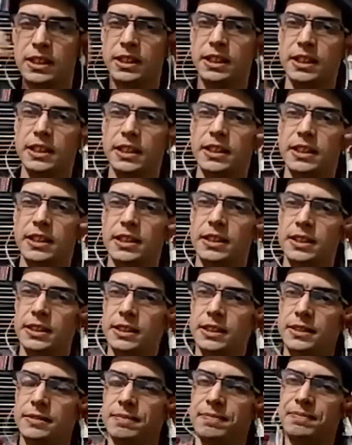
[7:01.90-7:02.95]

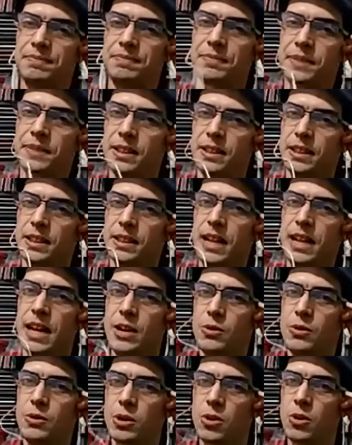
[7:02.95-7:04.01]
and I
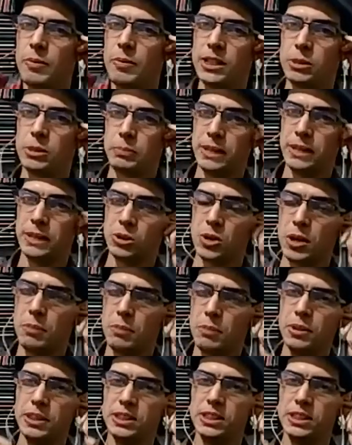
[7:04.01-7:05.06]
recommend
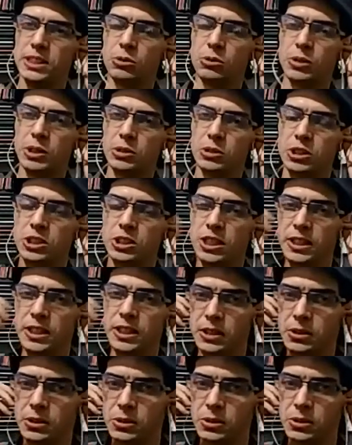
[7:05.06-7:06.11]
Petrópolis in Rio de
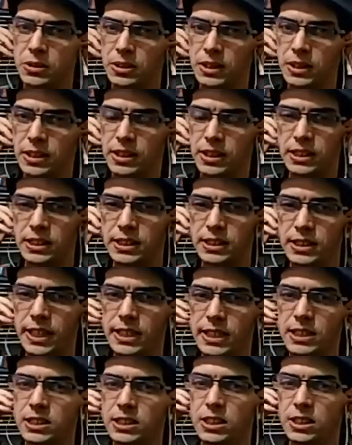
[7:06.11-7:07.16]
Janeiro.
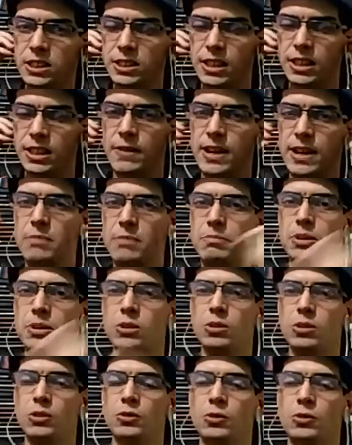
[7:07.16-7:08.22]
State is a very
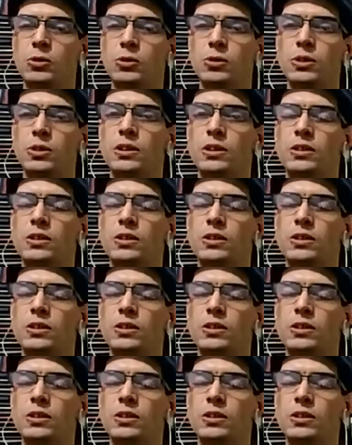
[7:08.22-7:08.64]
beautiful